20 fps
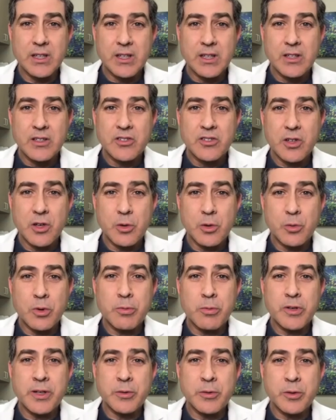So we're
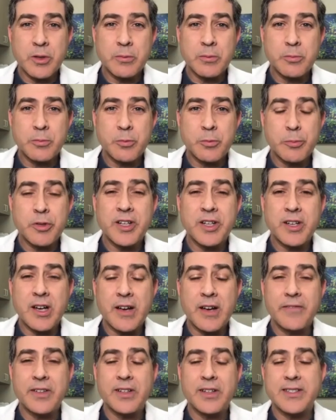pretty
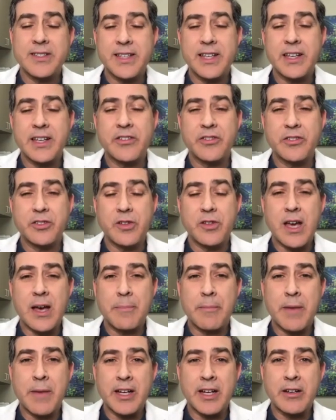confident the cells do not
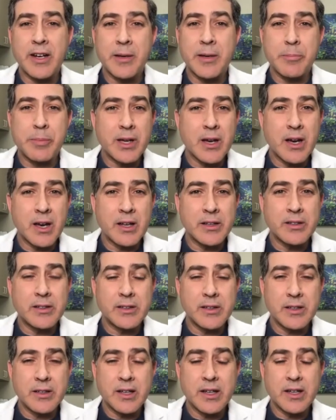migrate beyond
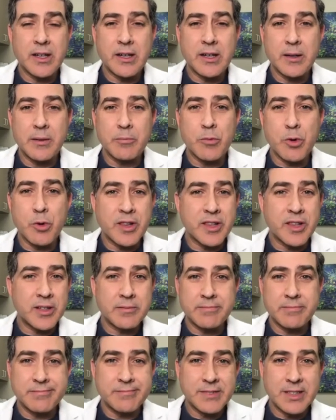more
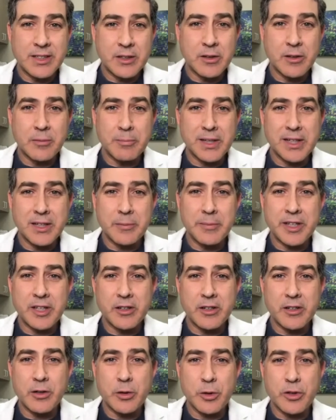than a
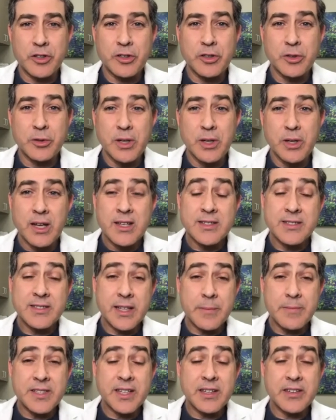millimeter or 2.
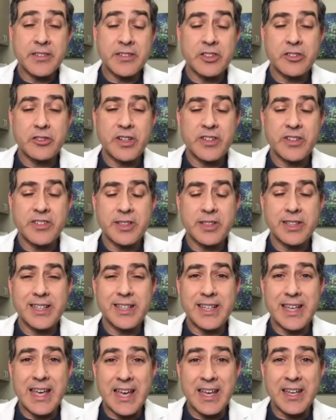Stem cells, interestingly,
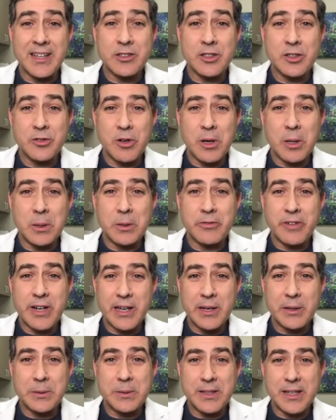can crawl
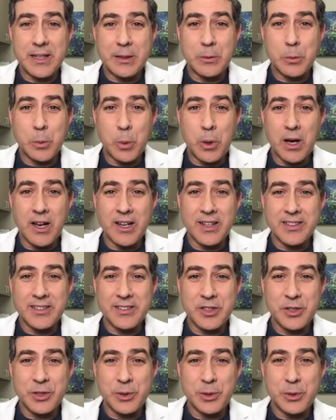around and walk
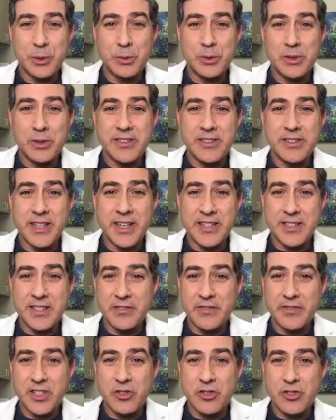to sites
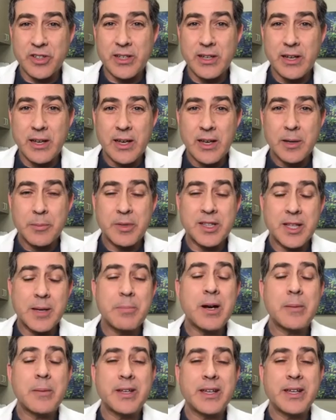of injury, but they
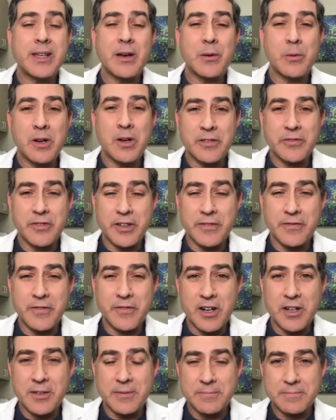probably can't walk very far.